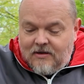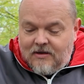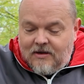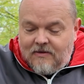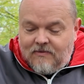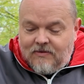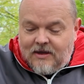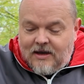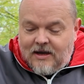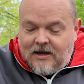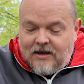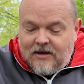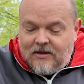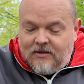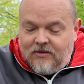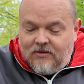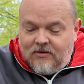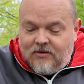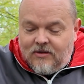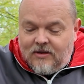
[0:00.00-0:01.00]
give that
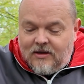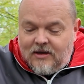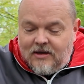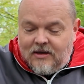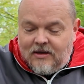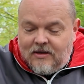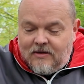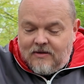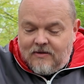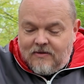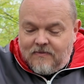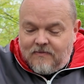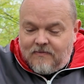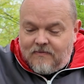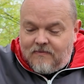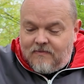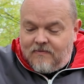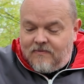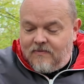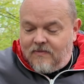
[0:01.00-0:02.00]
another
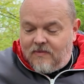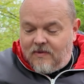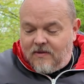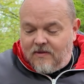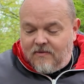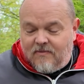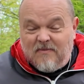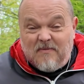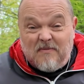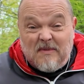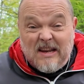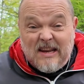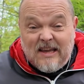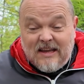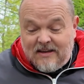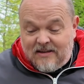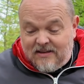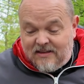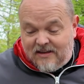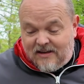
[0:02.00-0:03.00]
minute
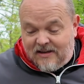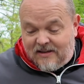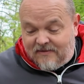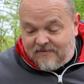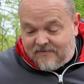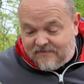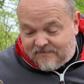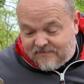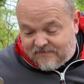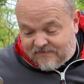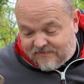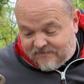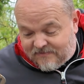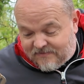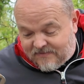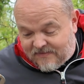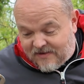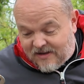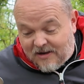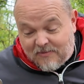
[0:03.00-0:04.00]
and then
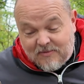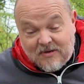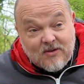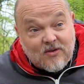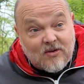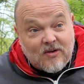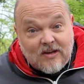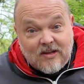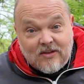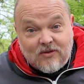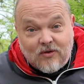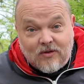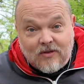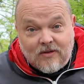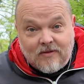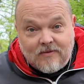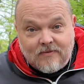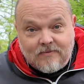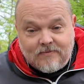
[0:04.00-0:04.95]
I'm going to call it done.